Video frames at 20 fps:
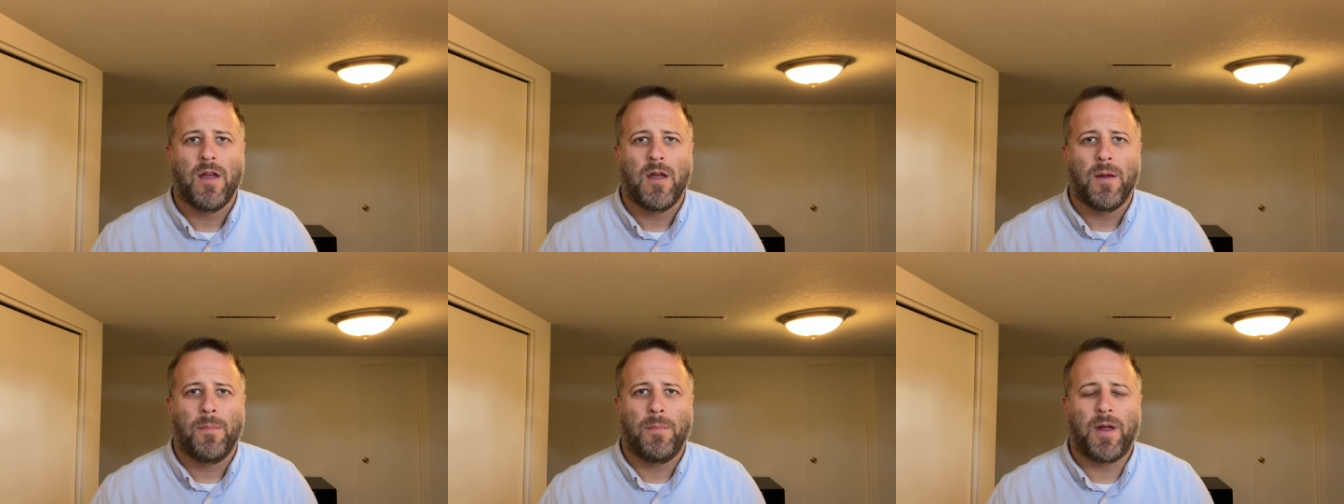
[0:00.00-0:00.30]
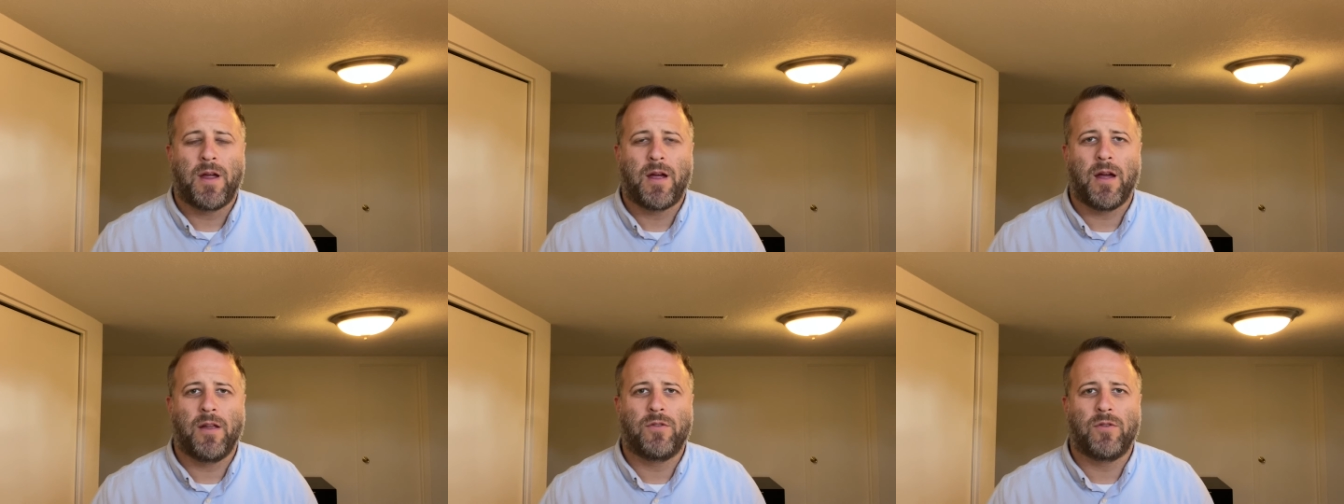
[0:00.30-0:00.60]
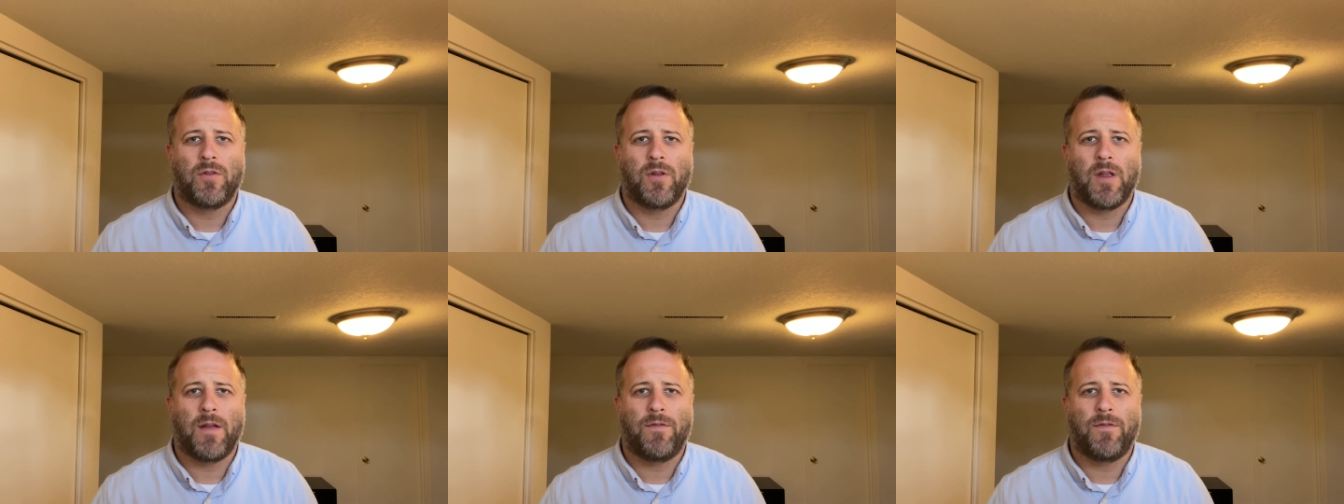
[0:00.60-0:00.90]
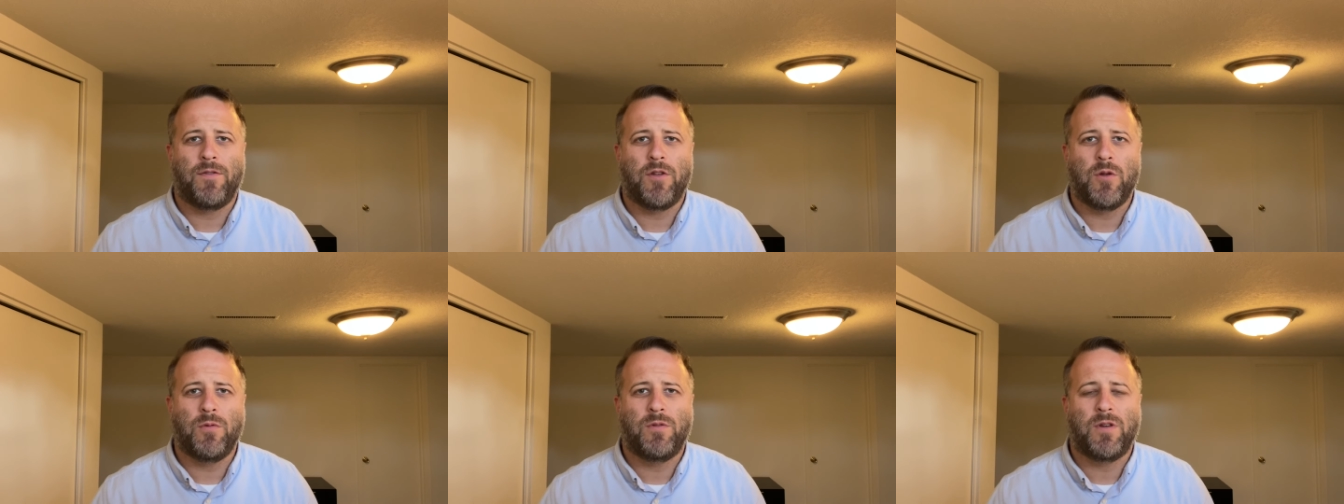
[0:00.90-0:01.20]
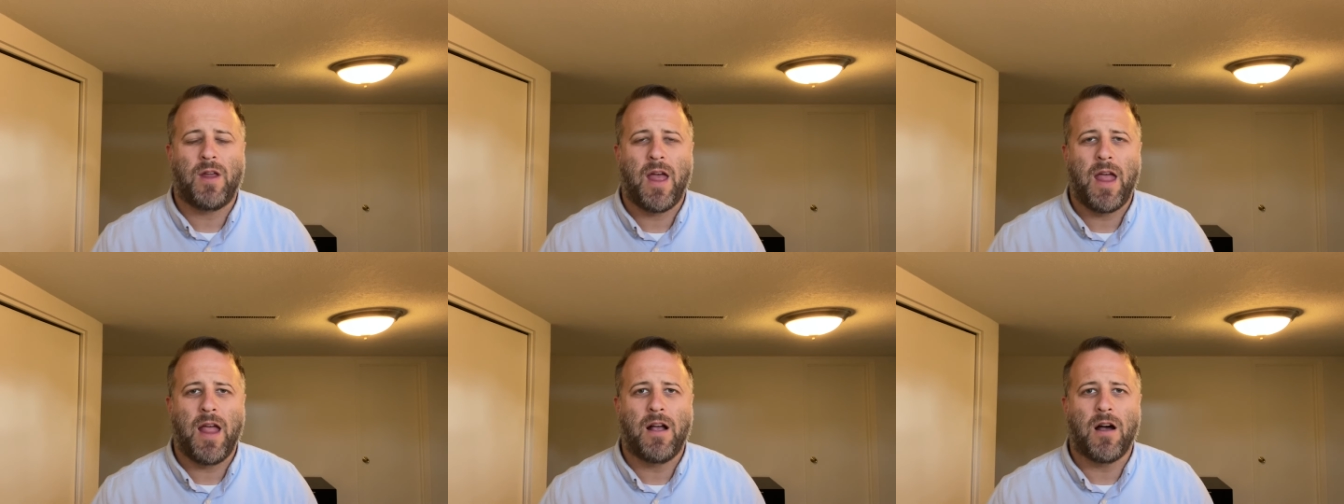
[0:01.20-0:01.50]
Because if you
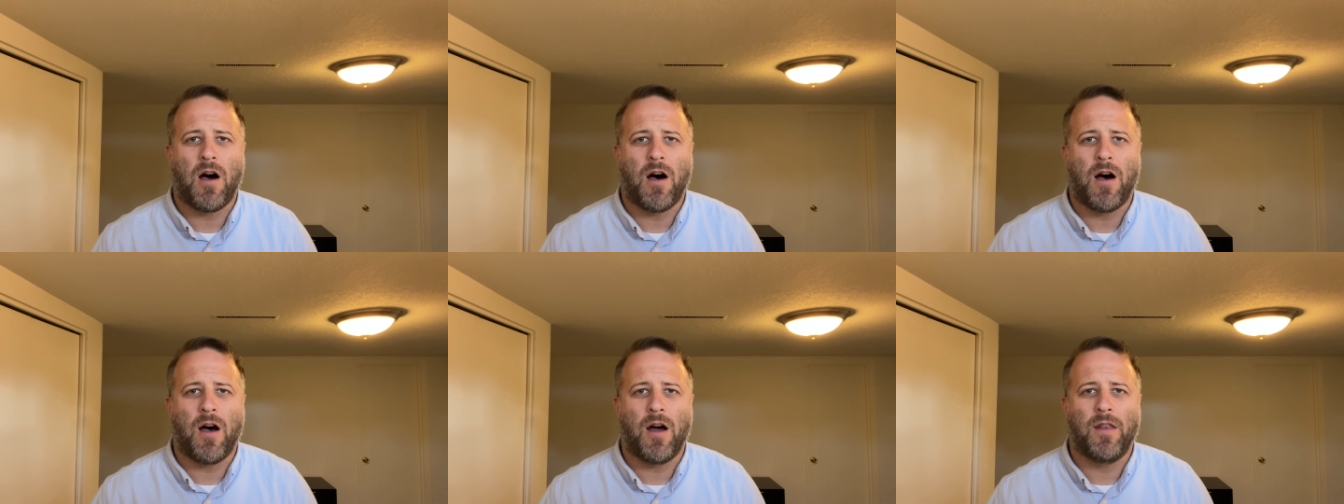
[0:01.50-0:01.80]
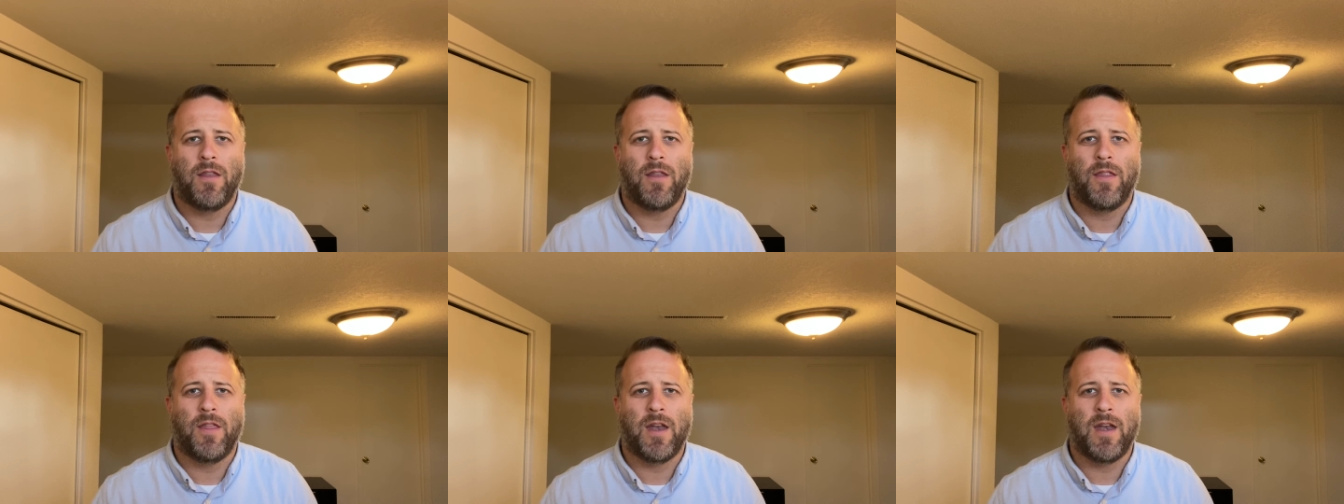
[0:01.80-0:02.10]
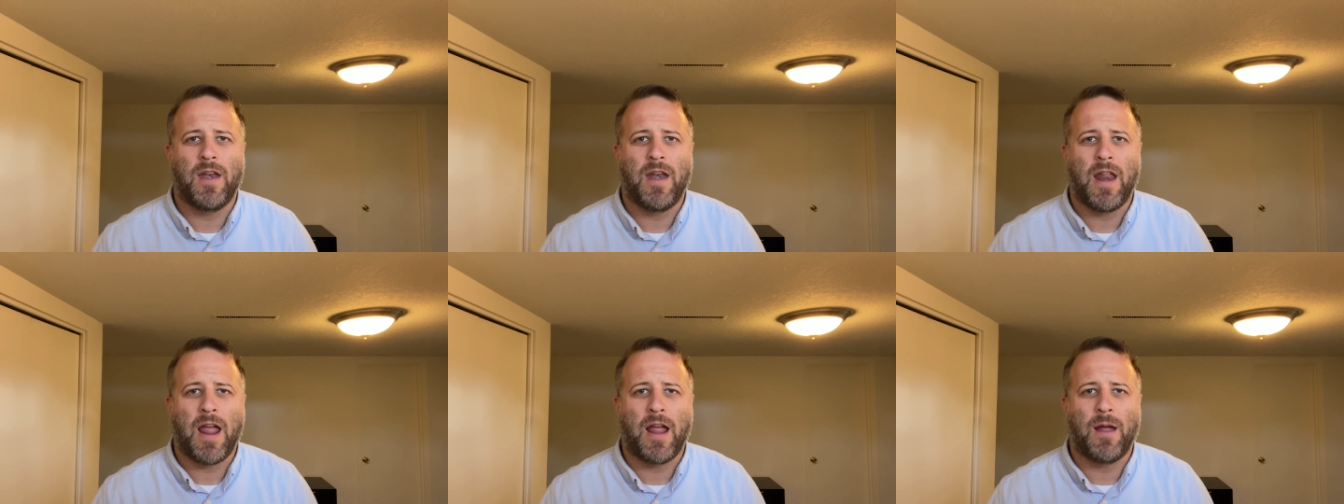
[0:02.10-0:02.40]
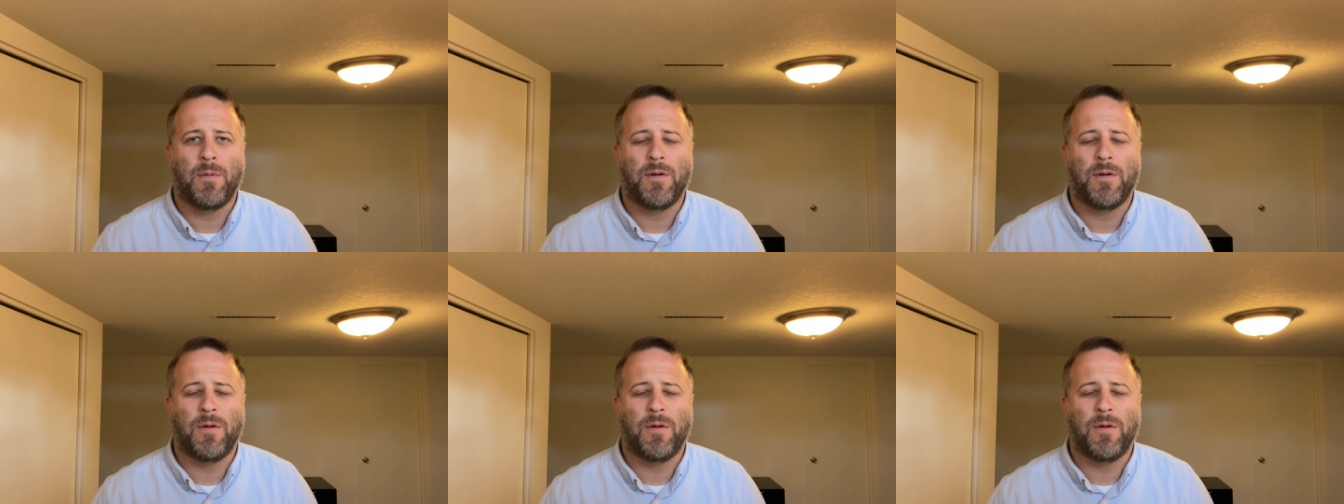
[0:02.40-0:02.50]
take on the name